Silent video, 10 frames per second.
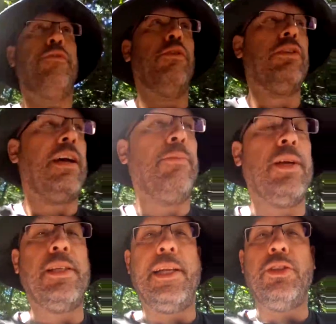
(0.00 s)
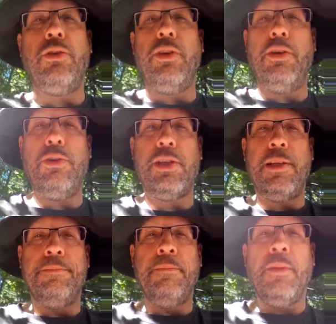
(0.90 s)
full-time residential use,
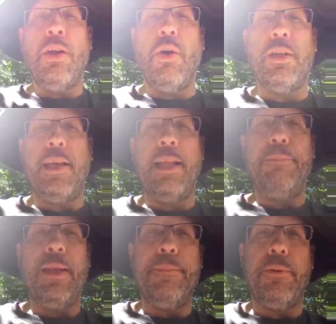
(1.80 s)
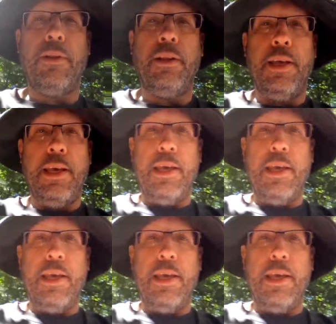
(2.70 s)
or 10 people